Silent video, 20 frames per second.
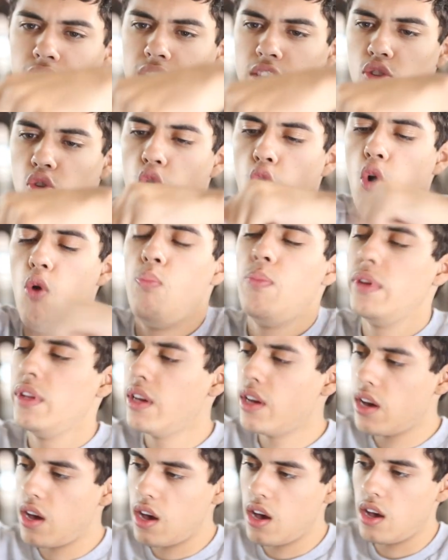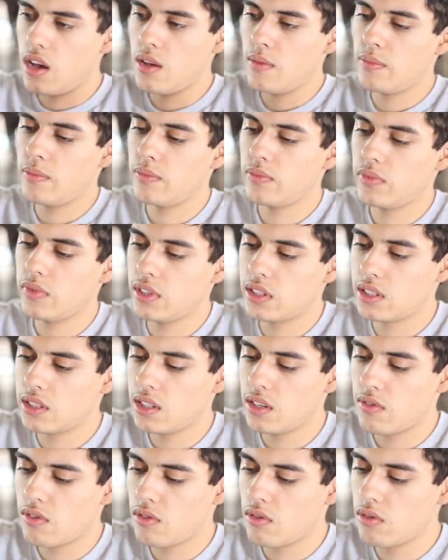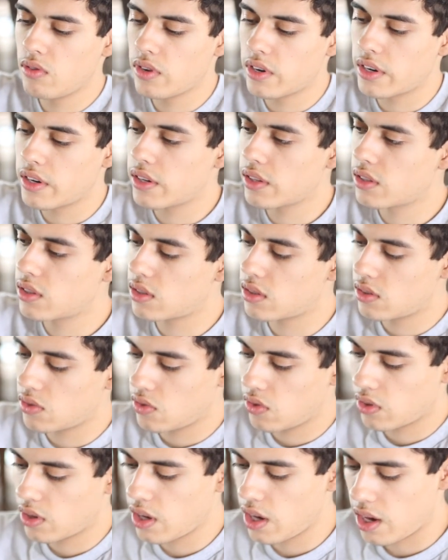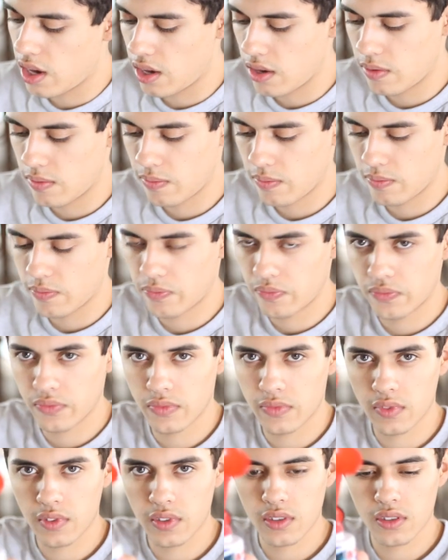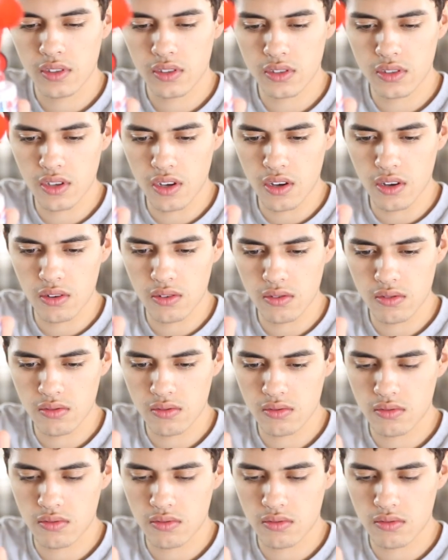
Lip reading: Let's open it up. Let's see if it works. Okay. So,